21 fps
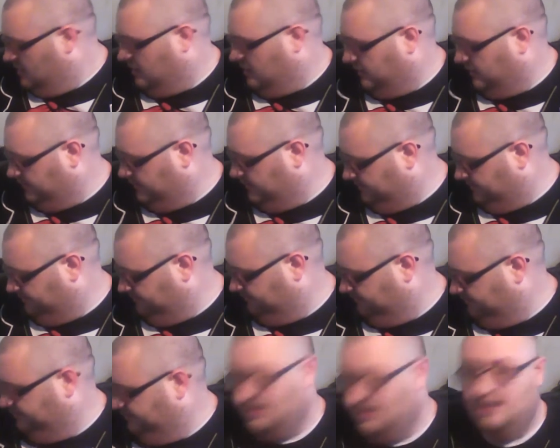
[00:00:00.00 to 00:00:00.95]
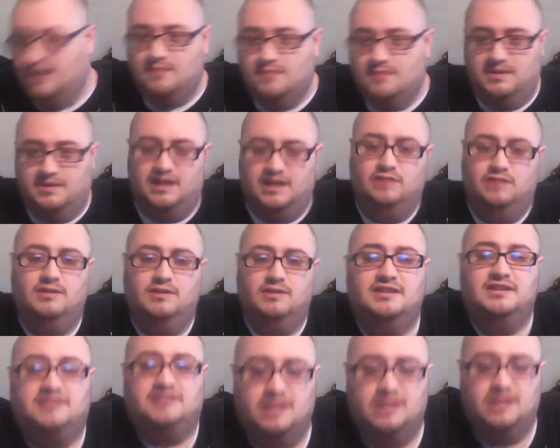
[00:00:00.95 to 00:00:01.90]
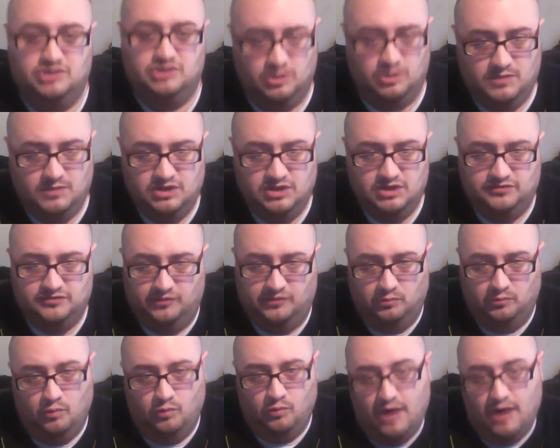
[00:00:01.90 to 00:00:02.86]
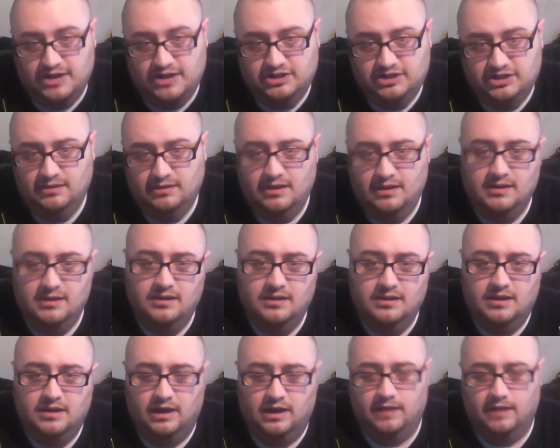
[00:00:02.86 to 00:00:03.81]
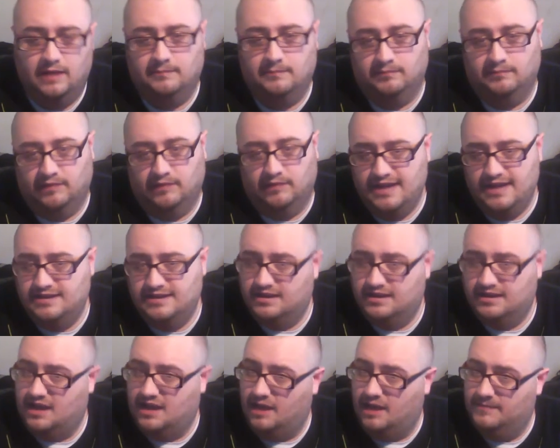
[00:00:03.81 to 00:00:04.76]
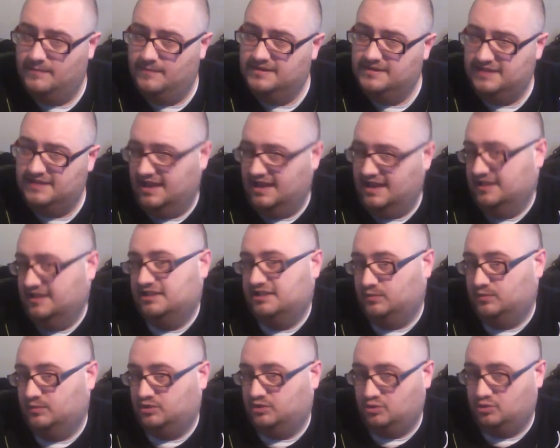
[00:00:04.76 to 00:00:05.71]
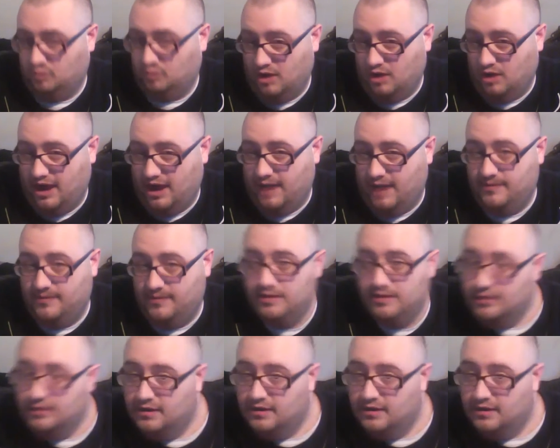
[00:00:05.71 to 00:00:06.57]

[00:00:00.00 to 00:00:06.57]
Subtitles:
But anyways, thank you so much for watching. Like, comment, and subscribe.